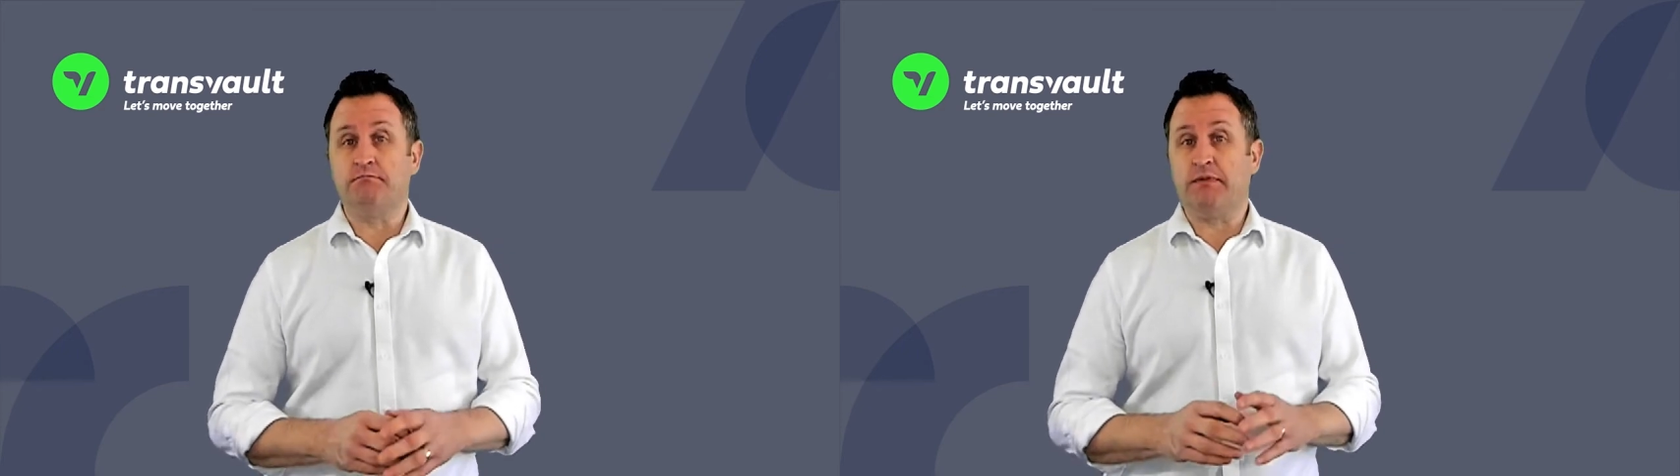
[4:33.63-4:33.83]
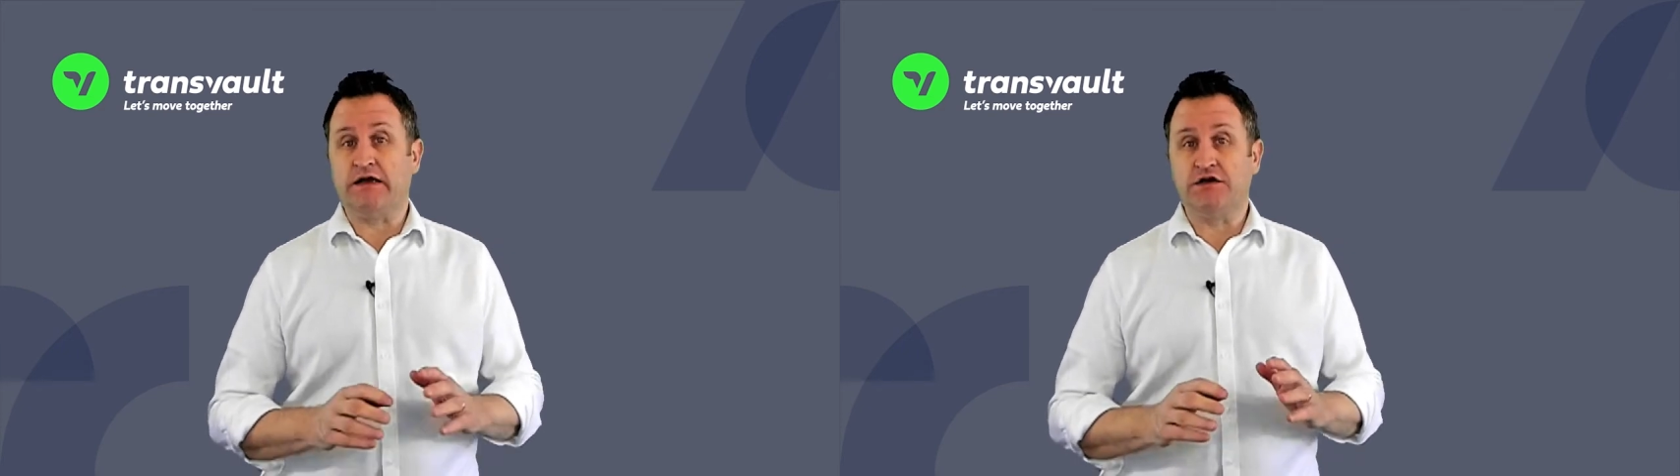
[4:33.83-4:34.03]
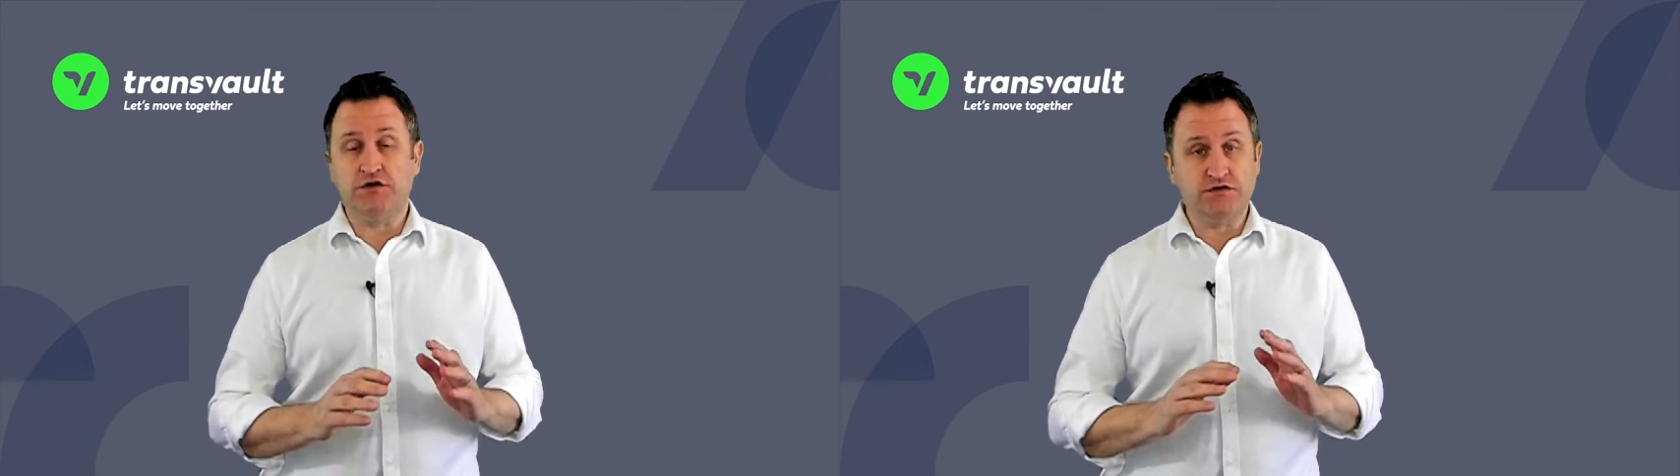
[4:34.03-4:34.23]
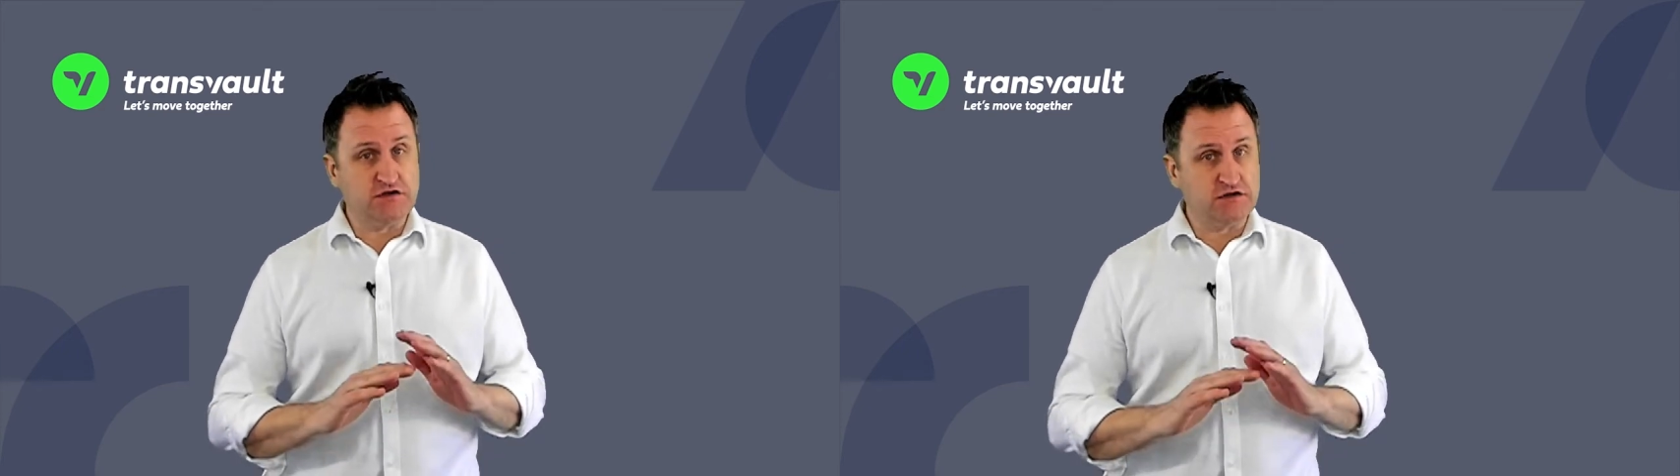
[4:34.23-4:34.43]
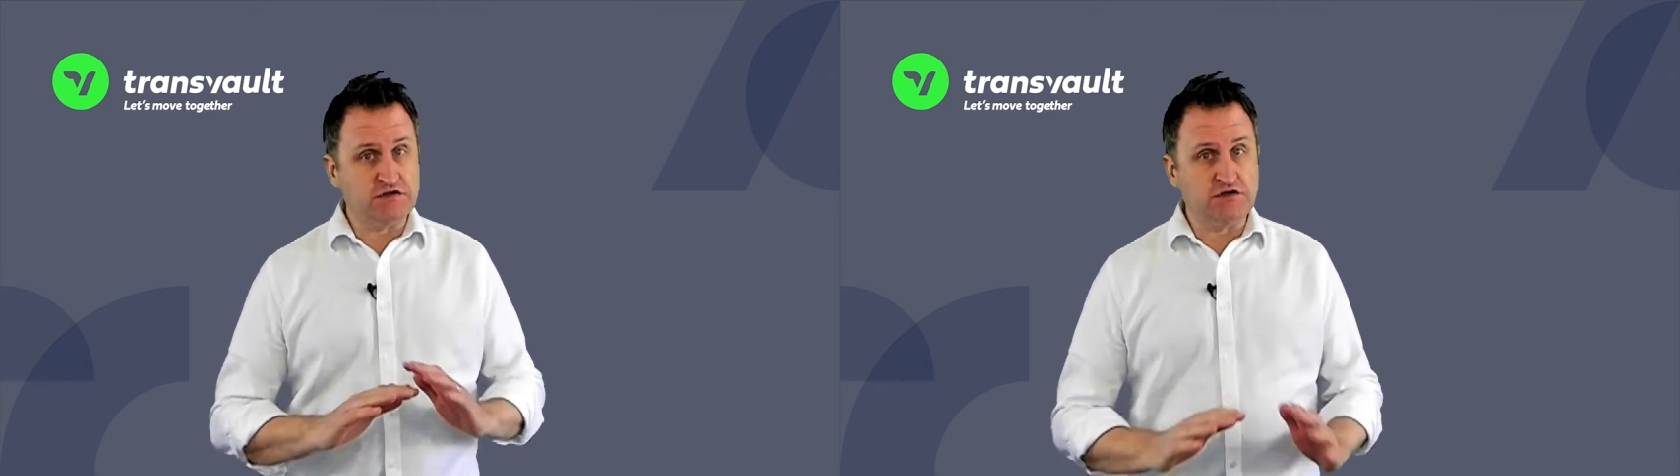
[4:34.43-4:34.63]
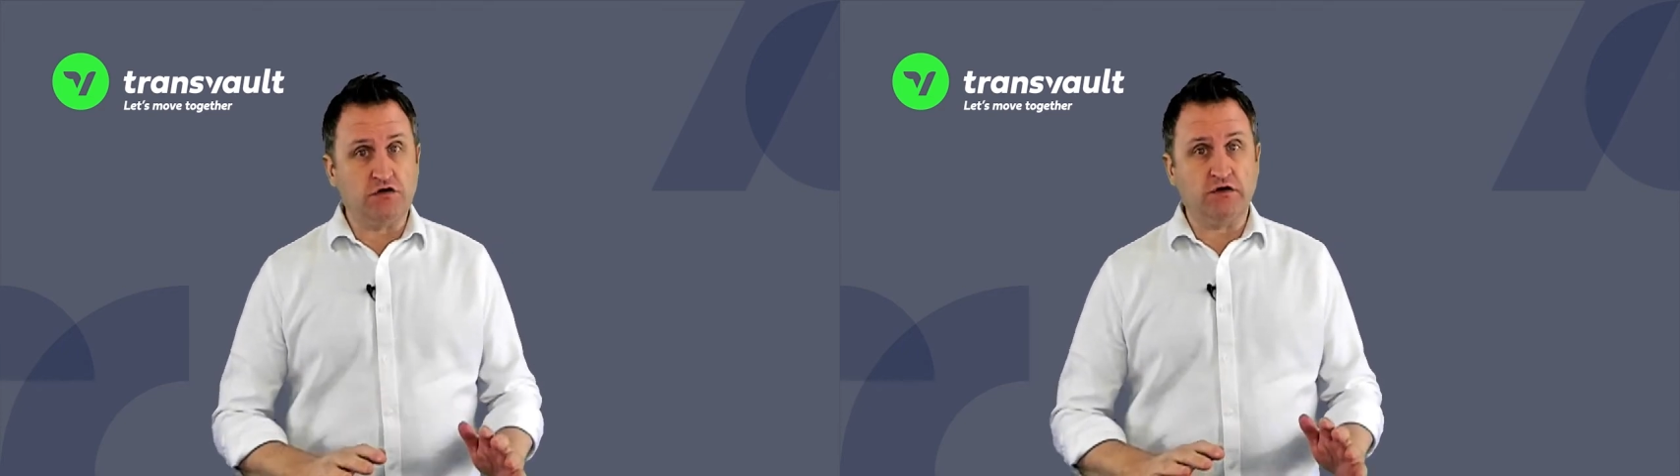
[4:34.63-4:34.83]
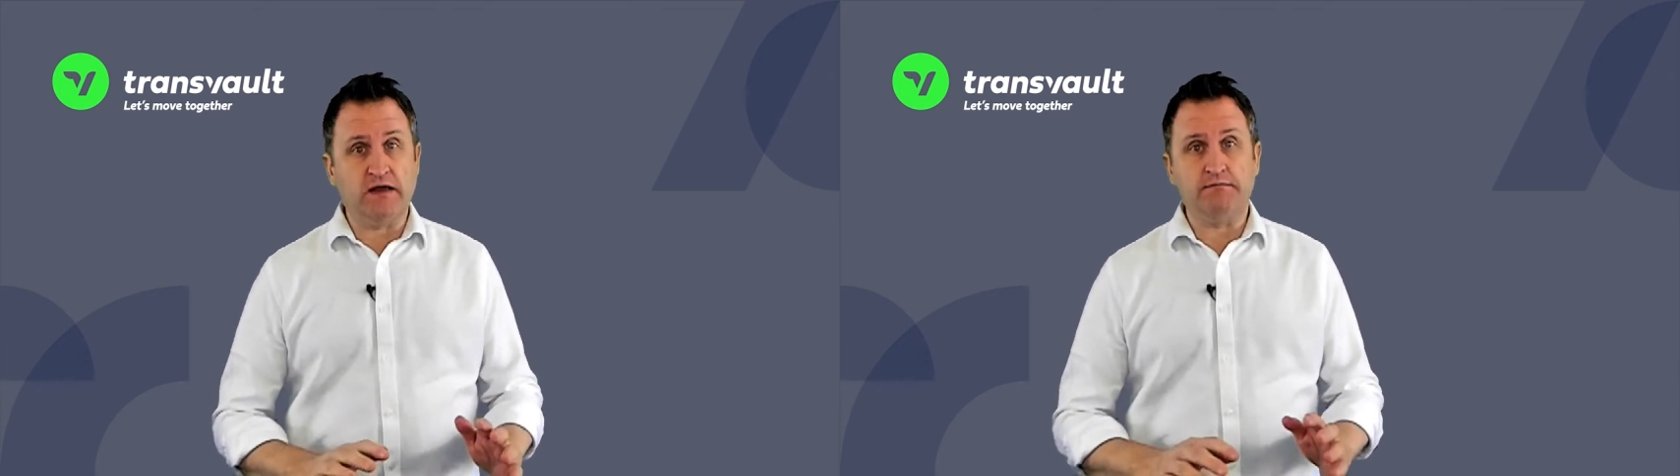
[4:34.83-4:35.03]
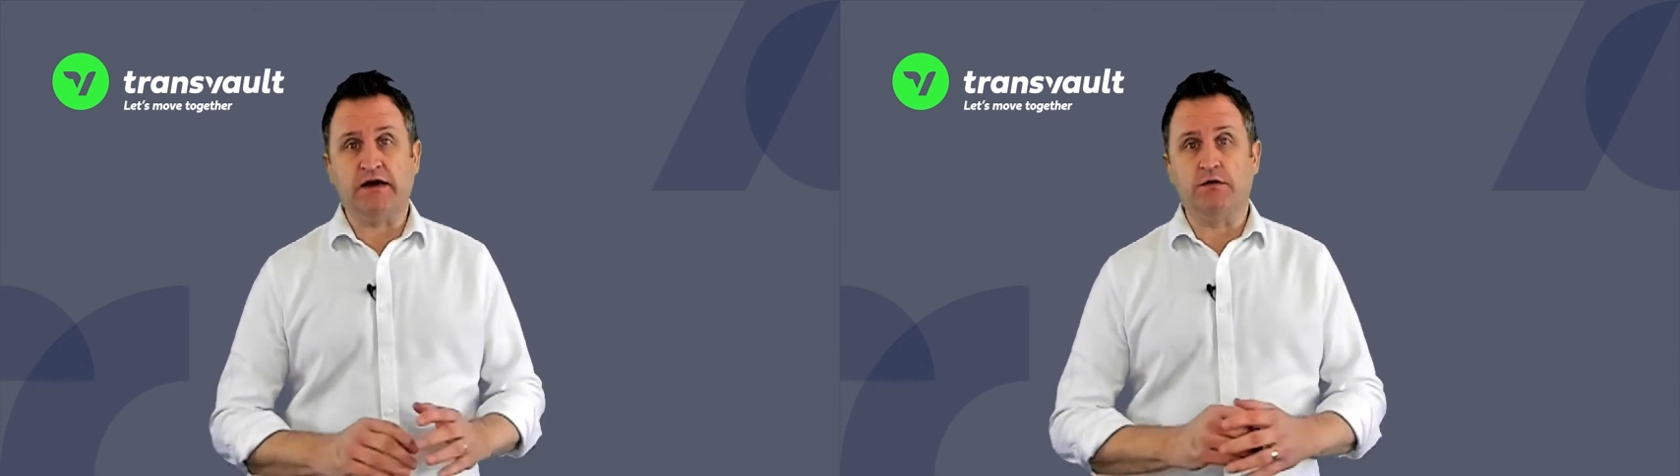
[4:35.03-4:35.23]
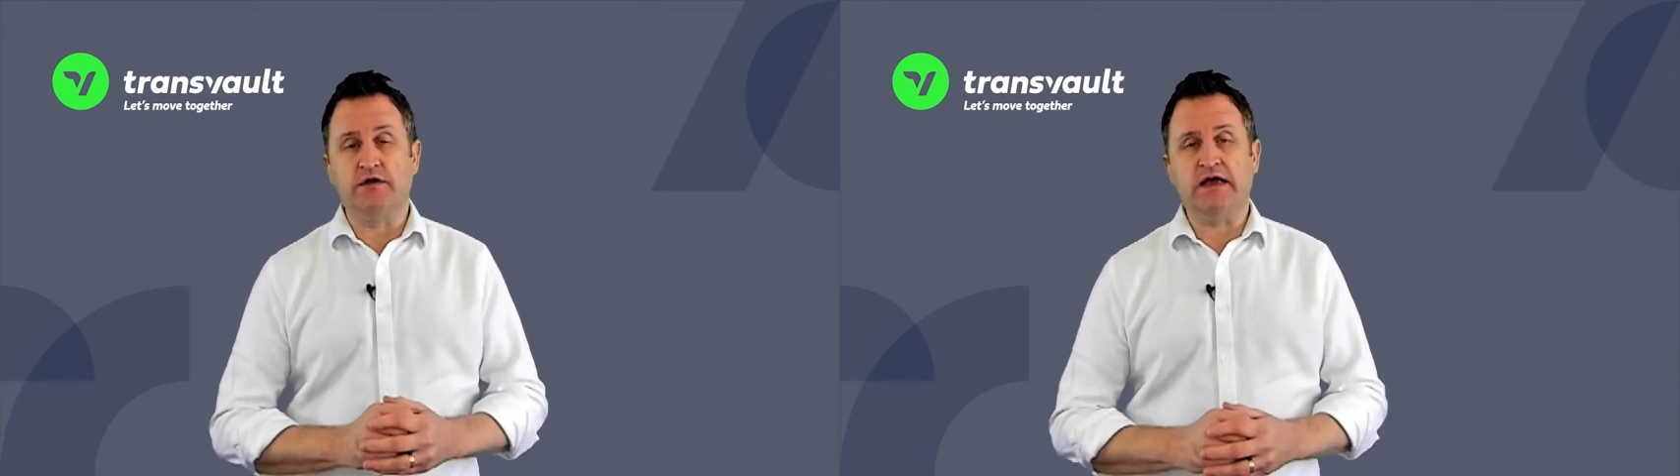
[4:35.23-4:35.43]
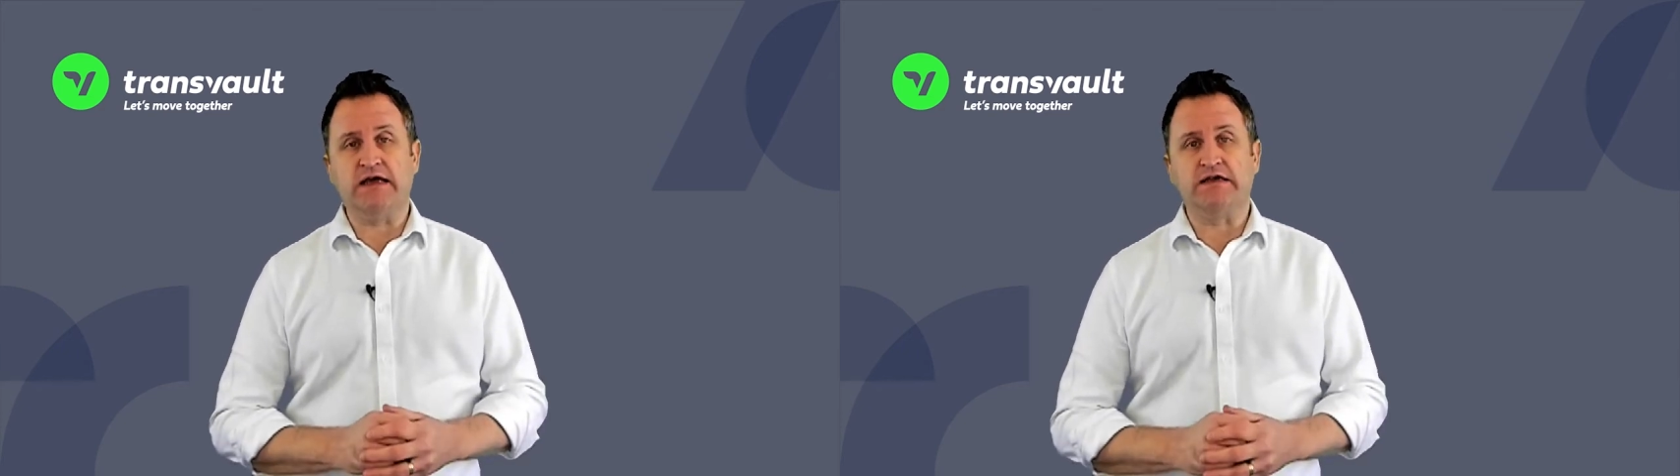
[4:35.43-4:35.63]
and bad news does not get
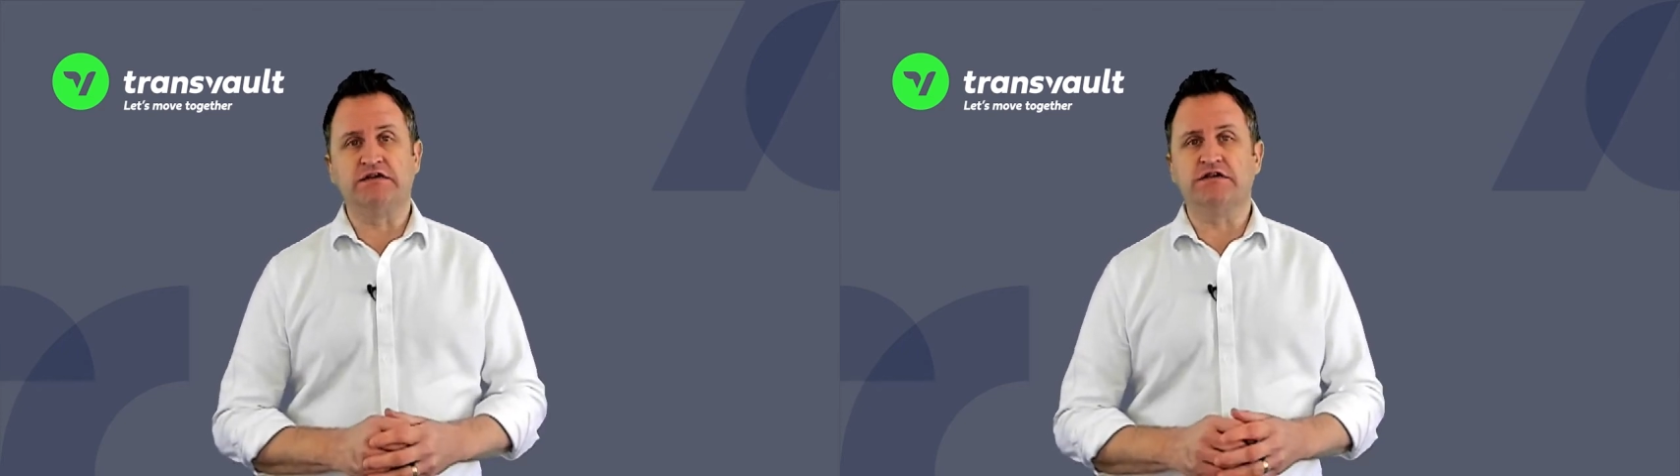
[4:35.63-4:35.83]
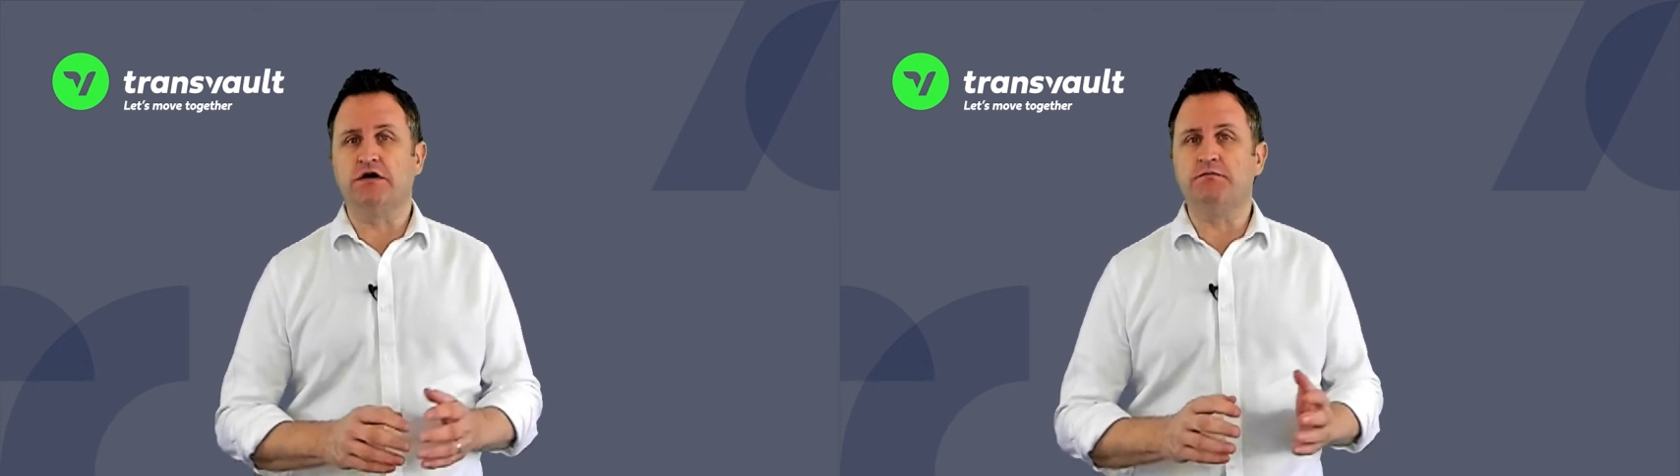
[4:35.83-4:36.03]
better with age,